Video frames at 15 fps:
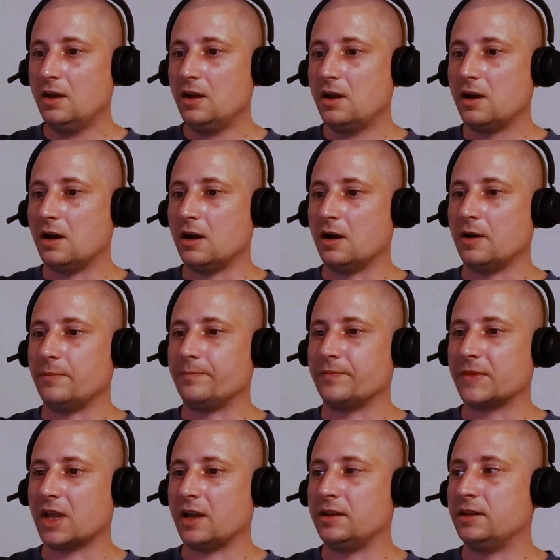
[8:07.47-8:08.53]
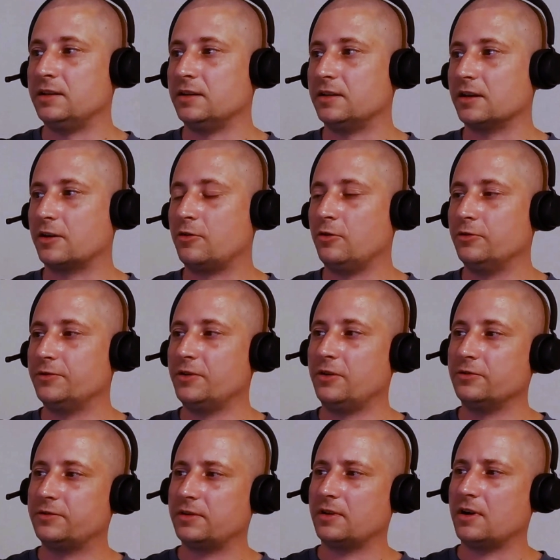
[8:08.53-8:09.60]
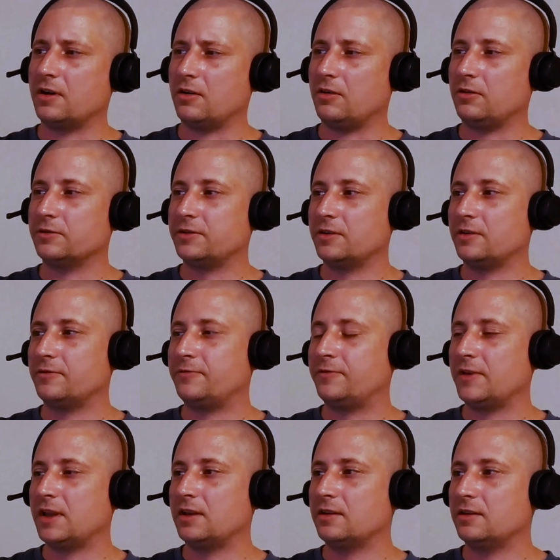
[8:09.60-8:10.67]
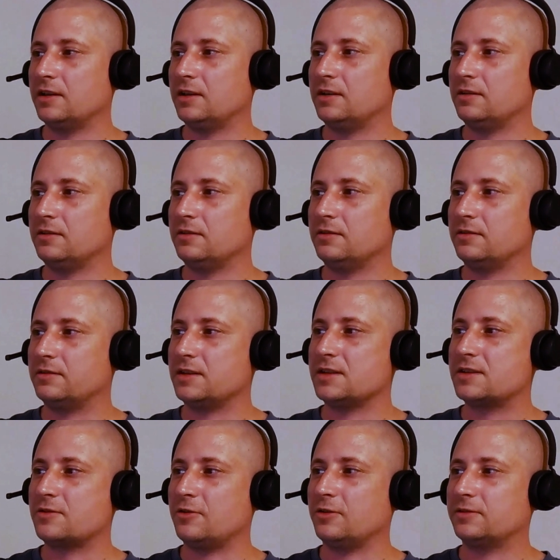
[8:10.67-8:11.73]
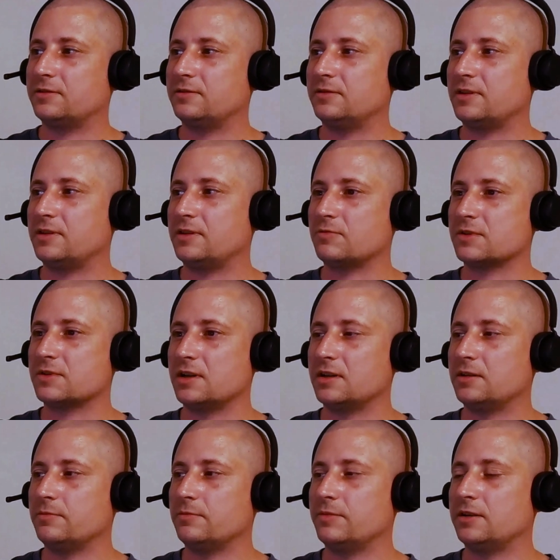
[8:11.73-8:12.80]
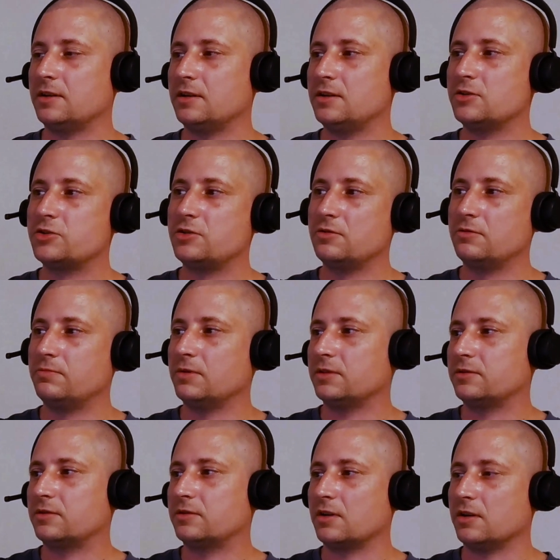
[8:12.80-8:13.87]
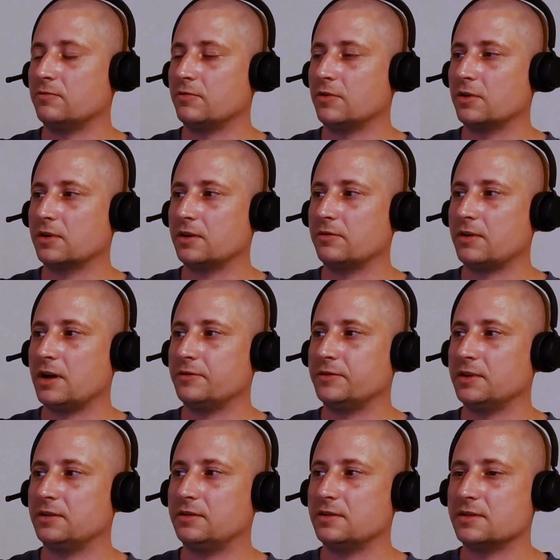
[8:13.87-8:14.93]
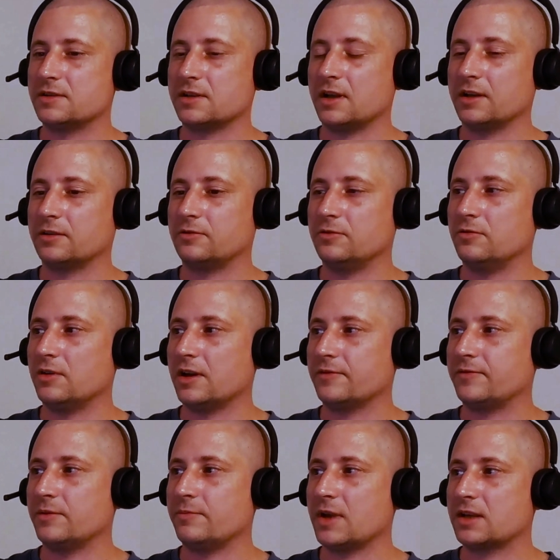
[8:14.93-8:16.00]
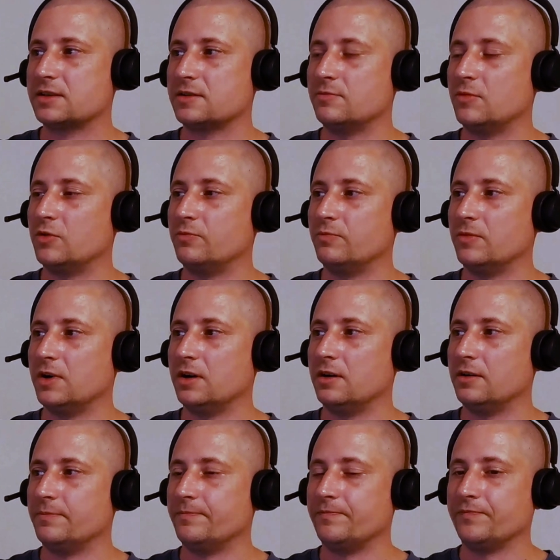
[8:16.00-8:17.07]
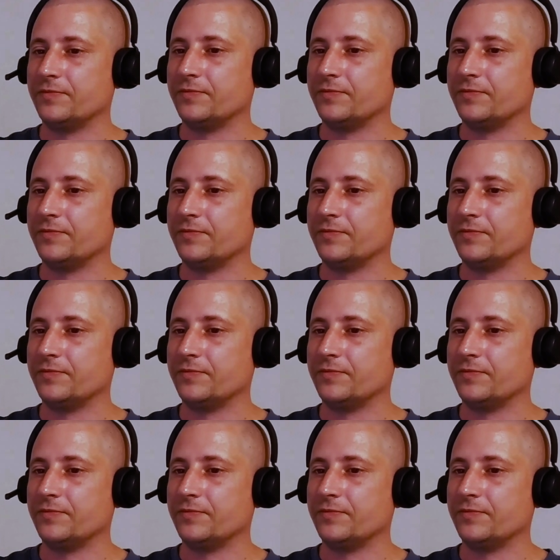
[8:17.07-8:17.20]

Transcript: I needed a code node. Other thing in Discord that was a little bit an issue, but you can work around it, is like you have a maximum